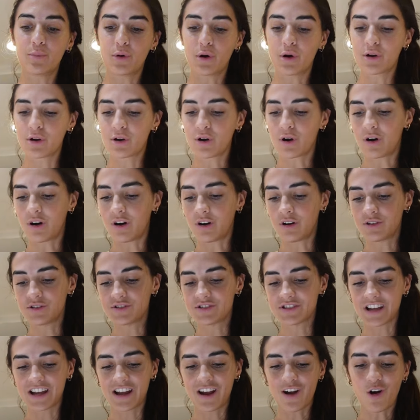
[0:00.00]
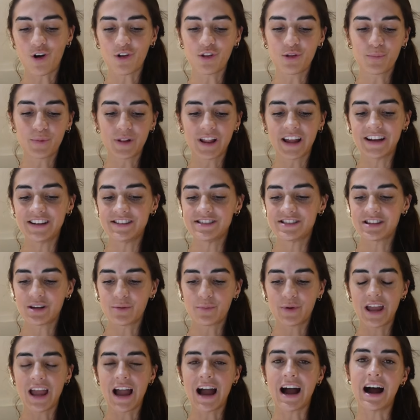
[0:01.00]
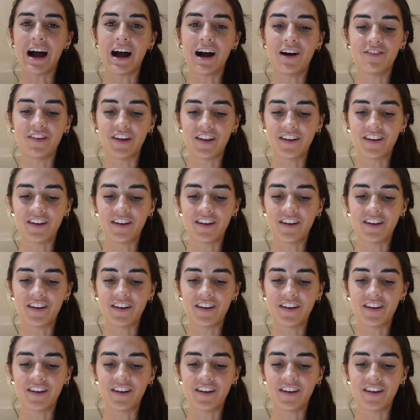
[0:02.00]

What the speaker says: protocols, like all the plans that we have.